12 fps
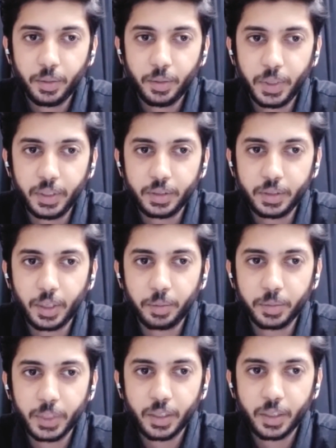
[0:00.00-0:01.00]
When
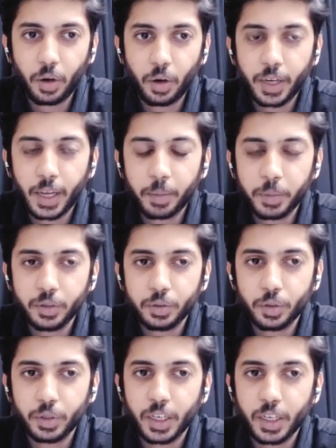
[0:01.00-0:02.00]
something wrong happens,
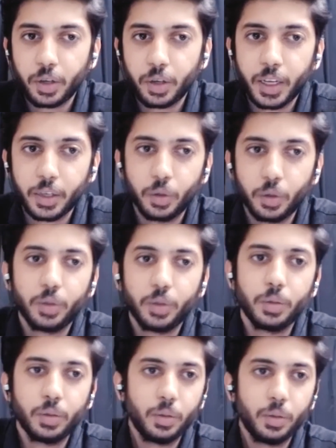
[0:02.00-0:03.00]
so they are not like,
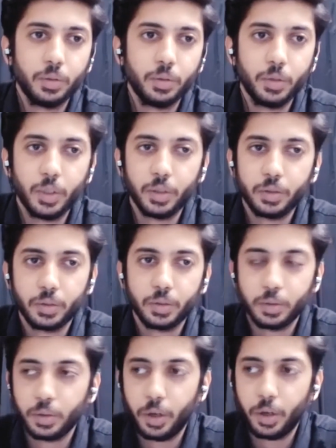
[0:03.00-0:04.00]
oh, this
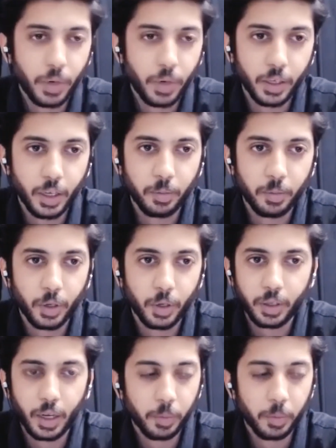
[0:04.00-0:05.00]
got fucked up,
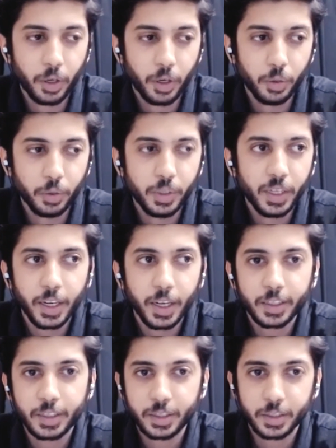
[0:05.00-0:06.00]
what I'm gonna do. They're
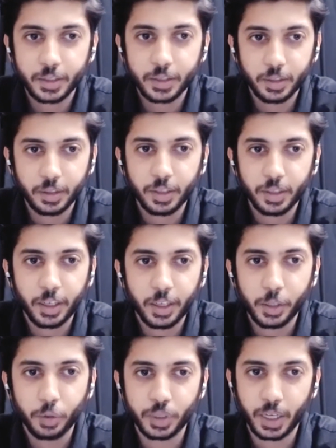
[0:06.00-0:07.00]
like, this is a
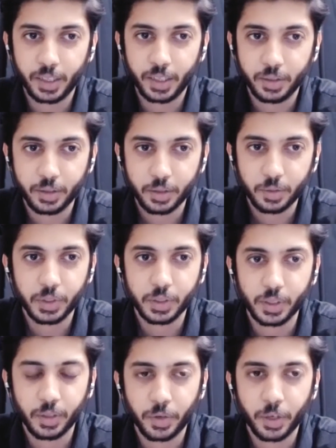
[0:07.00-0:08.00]
new challenge, which
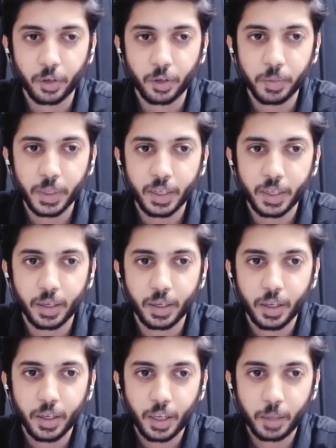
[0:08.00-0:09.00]
is in front of me, and
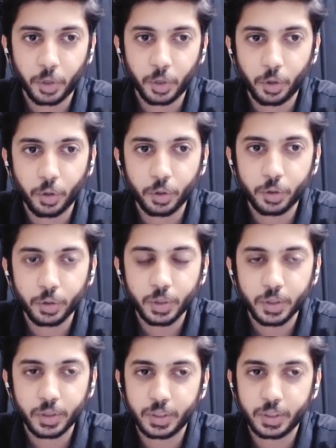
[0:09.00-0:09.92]
I'm going to go through this.